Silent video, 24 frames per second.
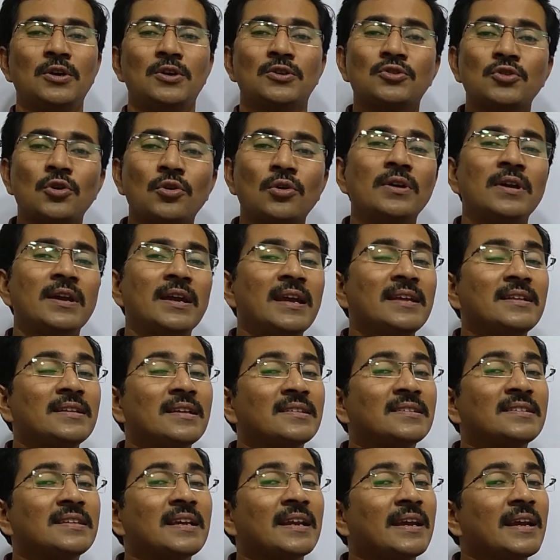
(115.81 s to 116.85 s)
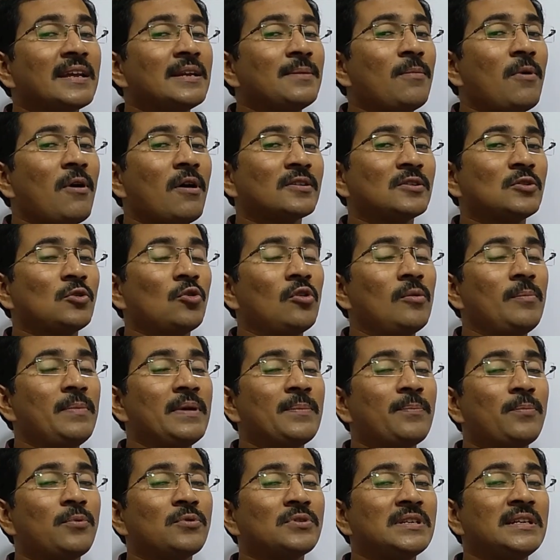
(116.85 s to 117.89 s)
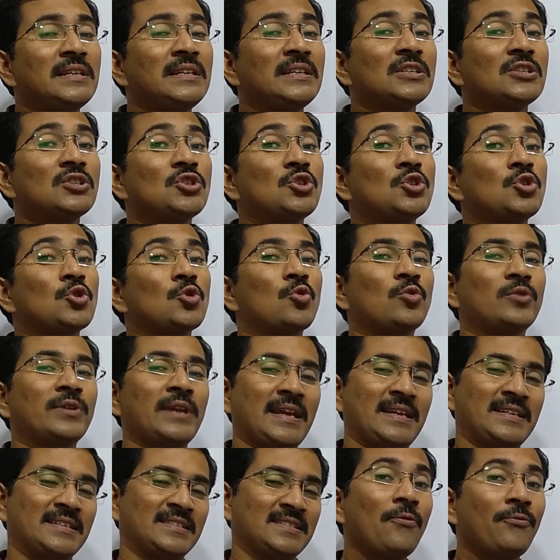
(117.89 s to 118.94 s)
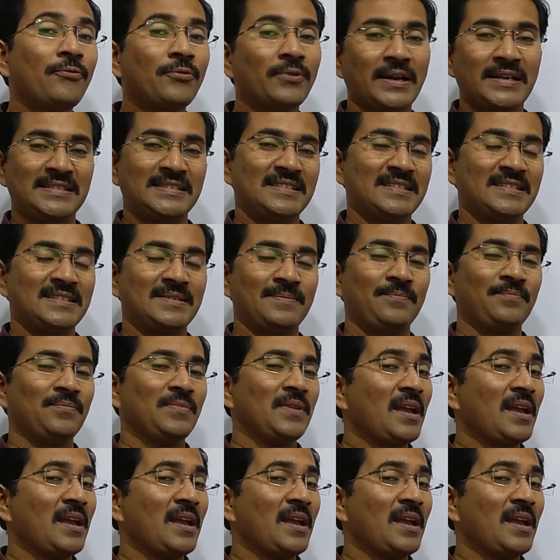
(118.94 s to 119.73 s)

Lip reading: So in the second box, you will be putting 2 grains of rice.